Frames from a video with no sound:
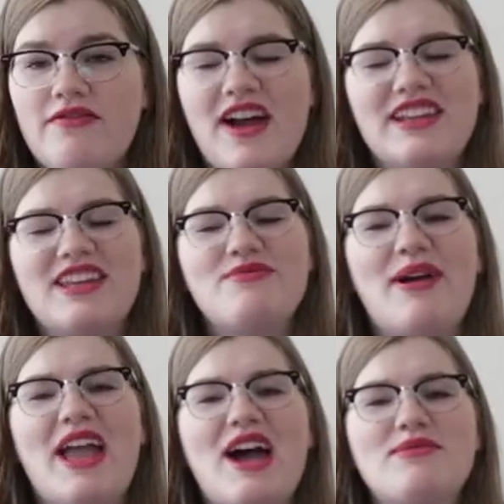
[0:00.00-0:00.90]
Finally,
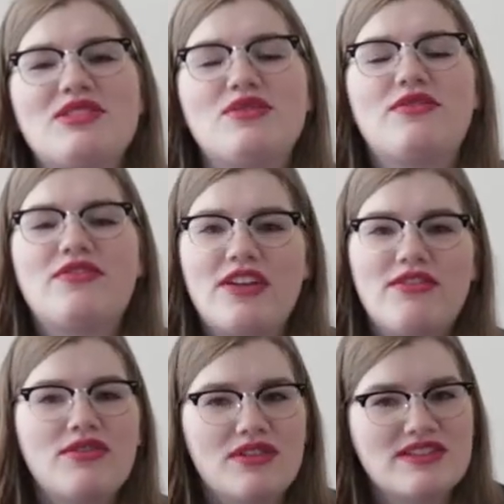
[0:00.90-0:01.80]
my absolute
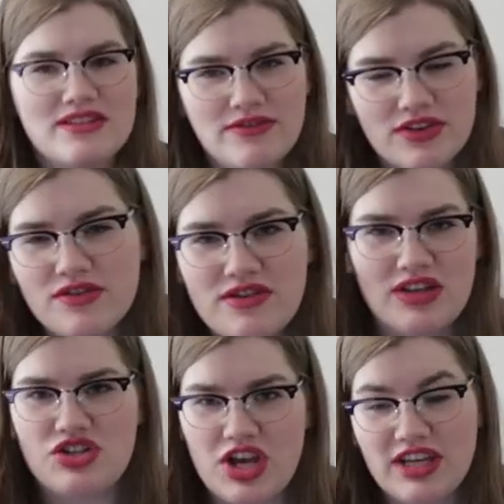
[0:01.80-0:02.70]
favorite reason for
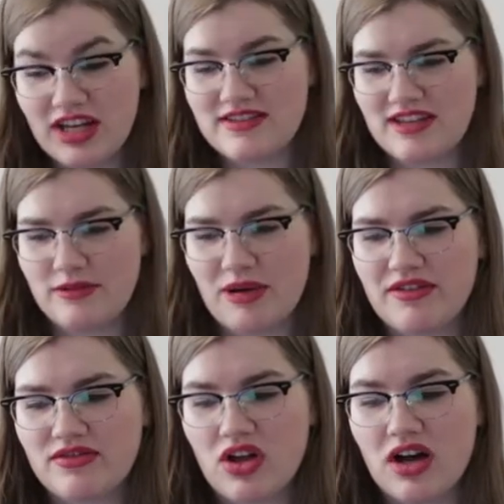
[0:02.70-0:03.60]
using J-cuts in my
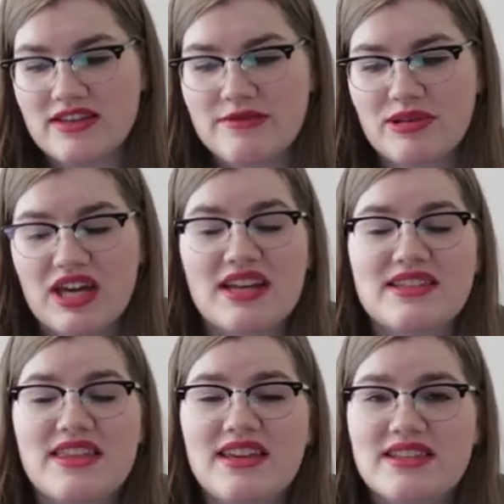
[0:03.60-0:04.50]
vlogs is because
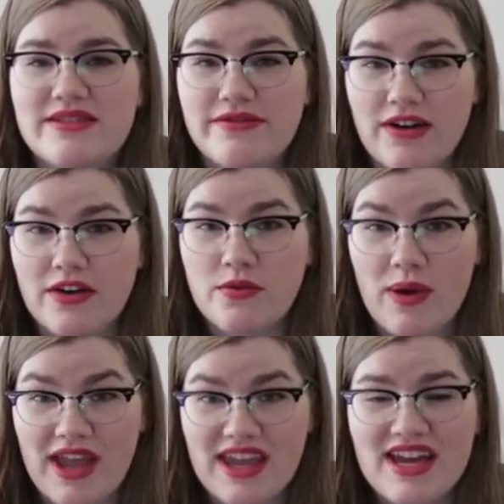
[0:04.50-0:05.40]
I think it's a fun
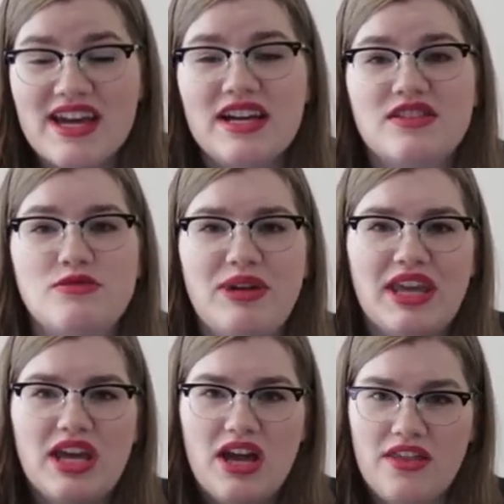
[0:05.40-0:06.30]
way to
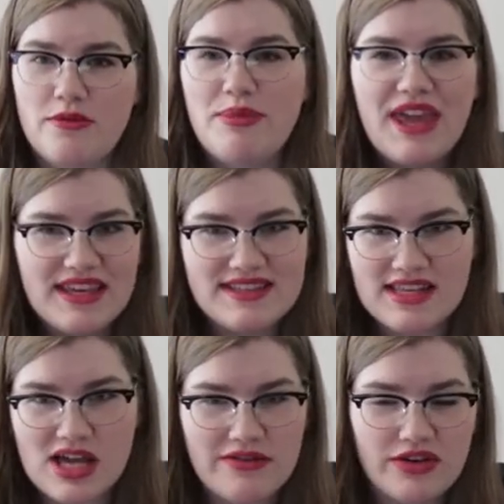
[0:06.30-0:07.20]
make the
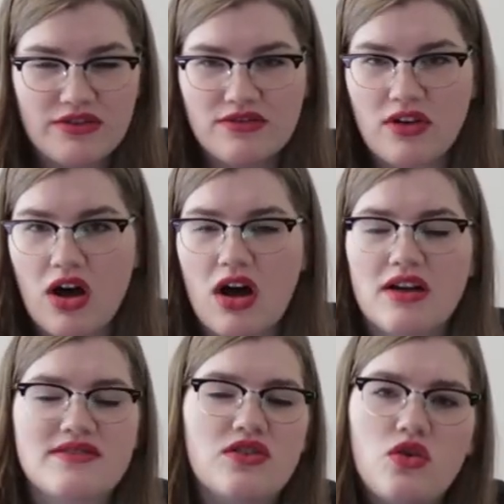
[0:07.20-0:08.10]
pacing of your
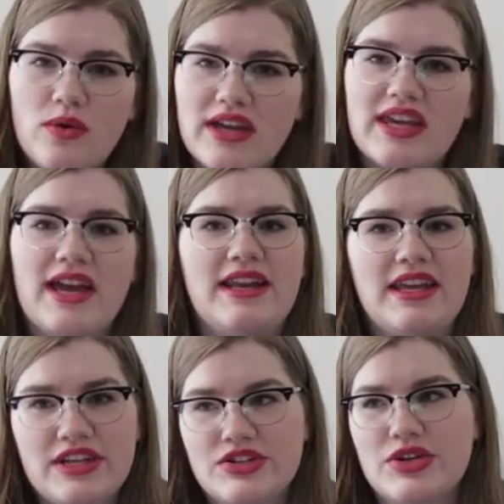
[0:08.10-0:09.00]
vlogs quick and
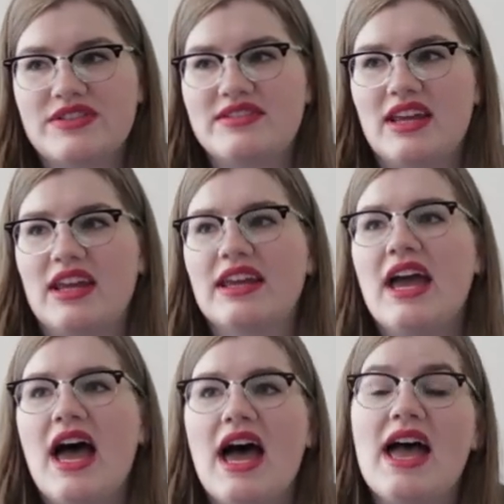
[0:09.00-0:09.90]
interesting,
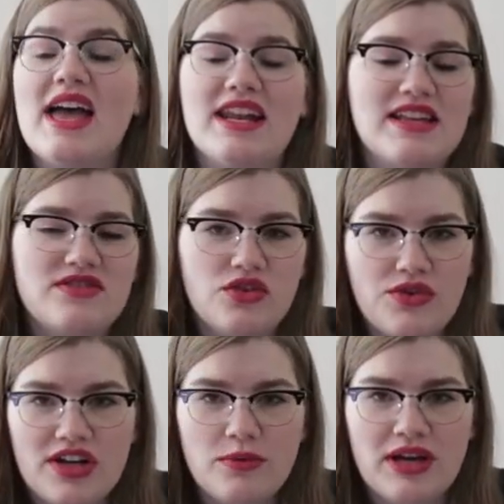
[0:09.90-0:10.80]
and it's a
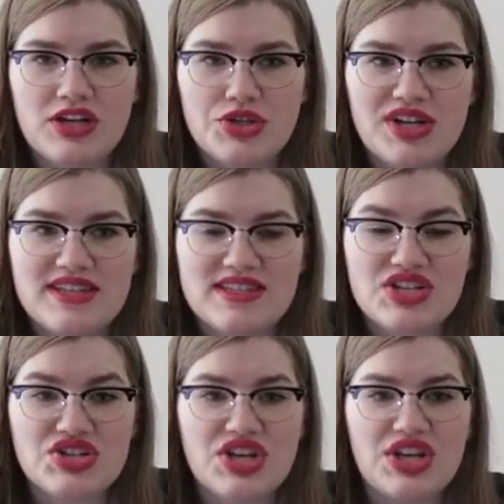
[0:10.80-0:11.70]
great way to
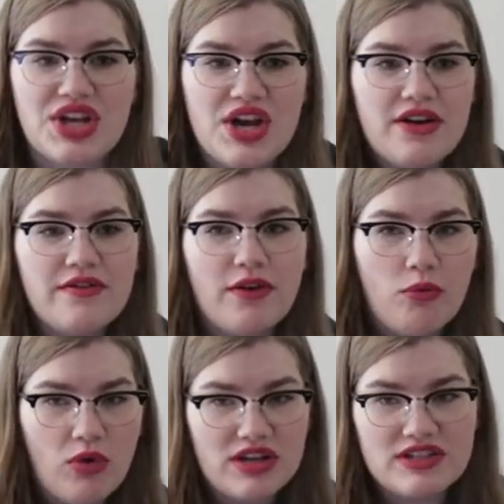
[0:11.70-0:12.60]
transition
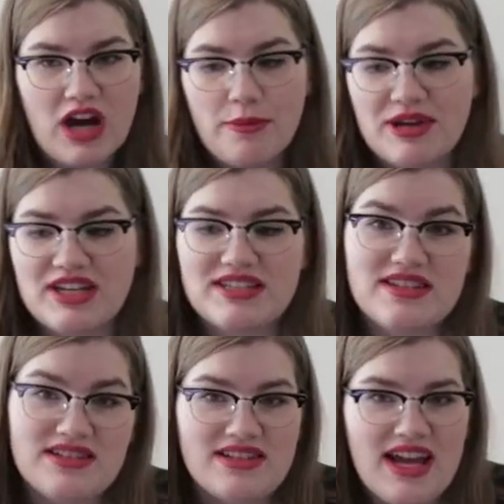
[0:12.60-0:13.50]
from one topic to
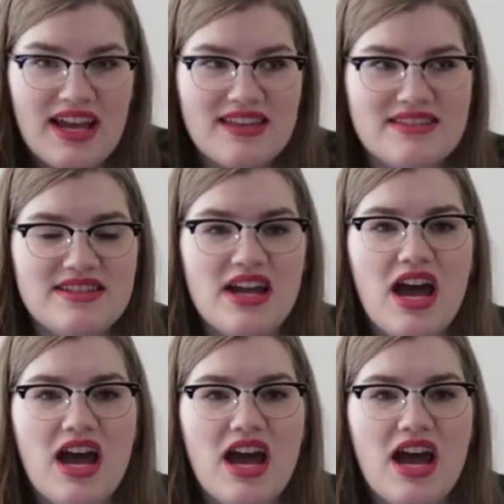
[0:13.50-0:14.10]
the next.